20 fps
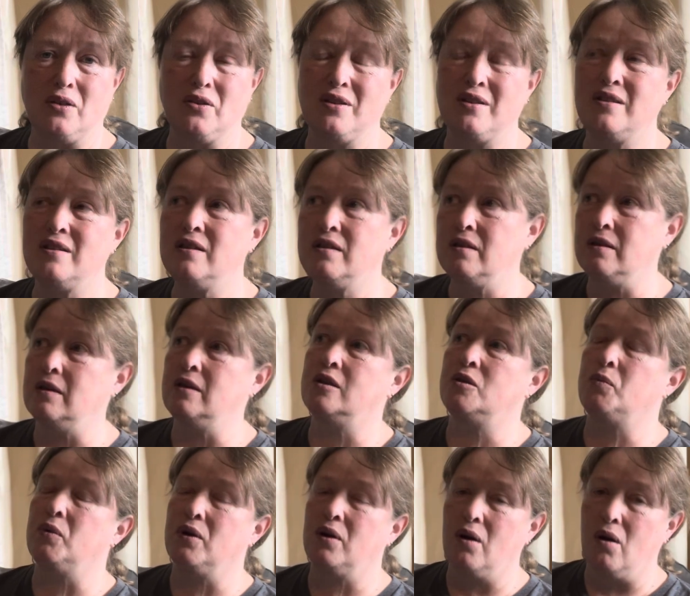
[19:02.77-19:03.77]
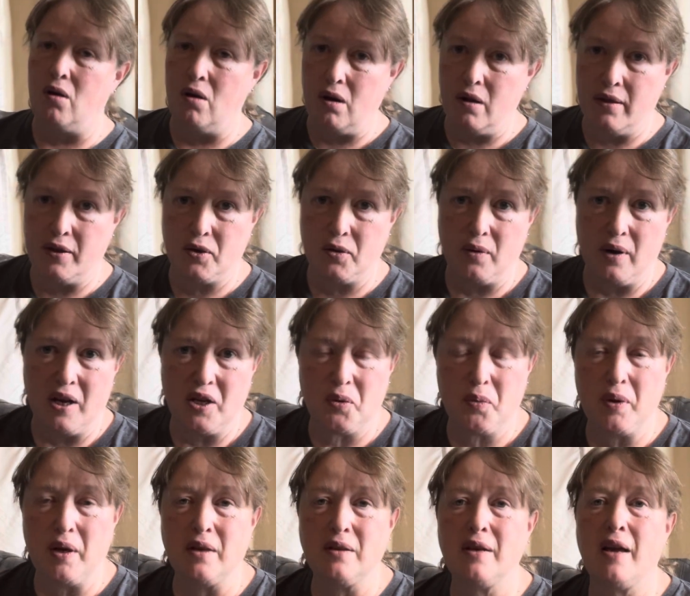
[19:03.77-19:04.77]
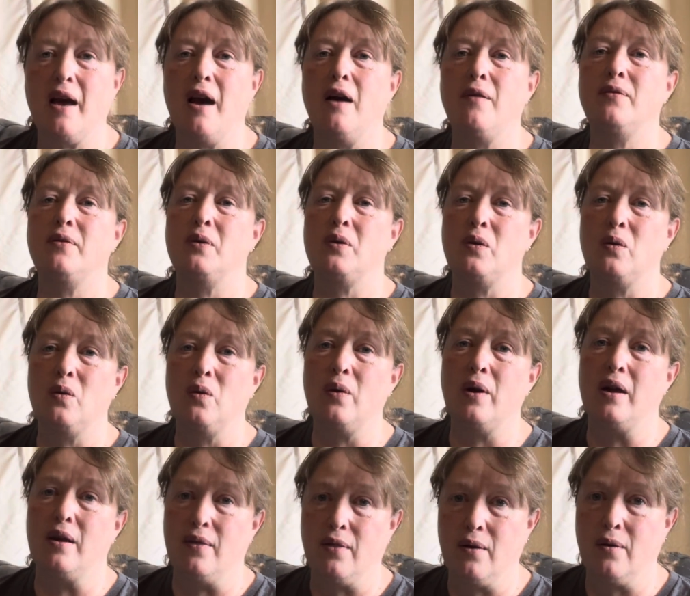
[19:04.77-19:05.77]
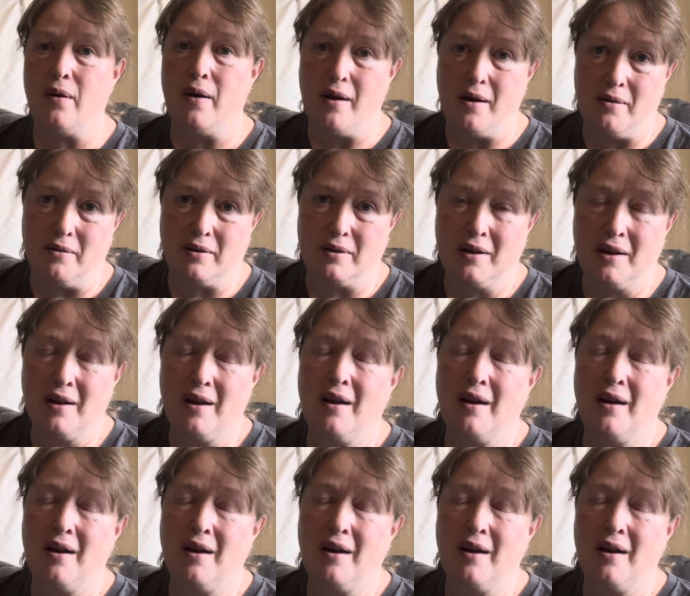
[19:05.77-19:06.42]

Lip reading: just the seeds, but all the transplants have to go in the ground.